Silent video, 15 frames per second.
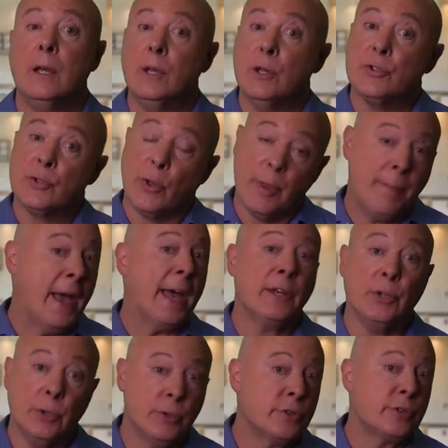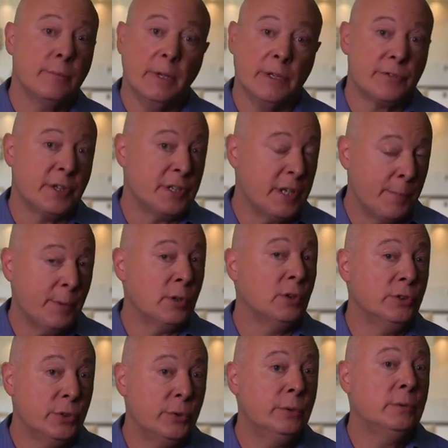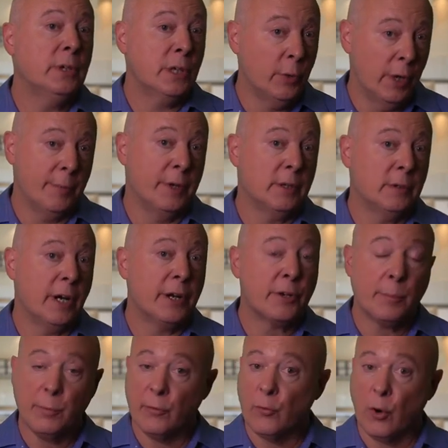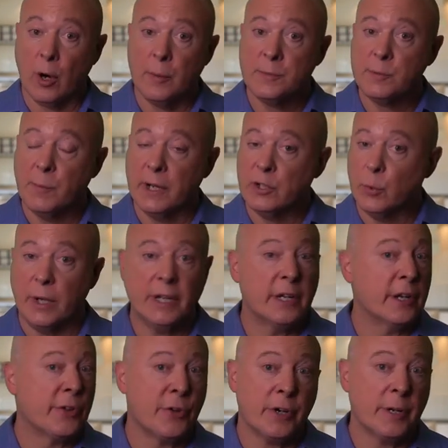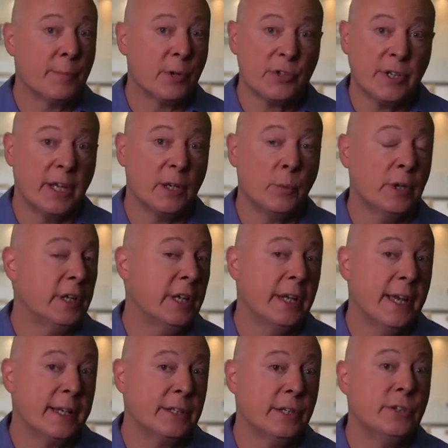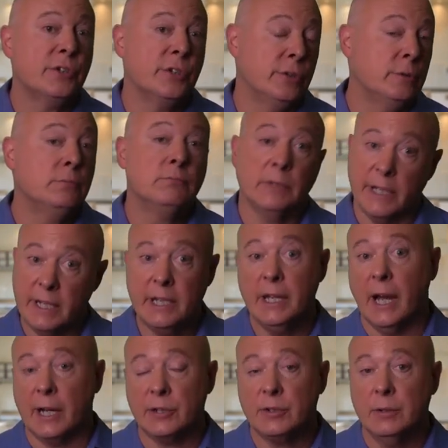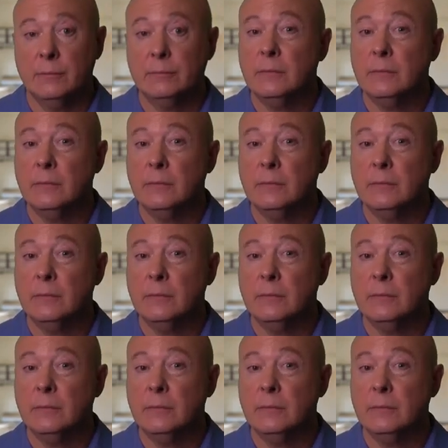So the bad news is the typical new equipment underperforms by 20 to 30% when connected to leaky ducts.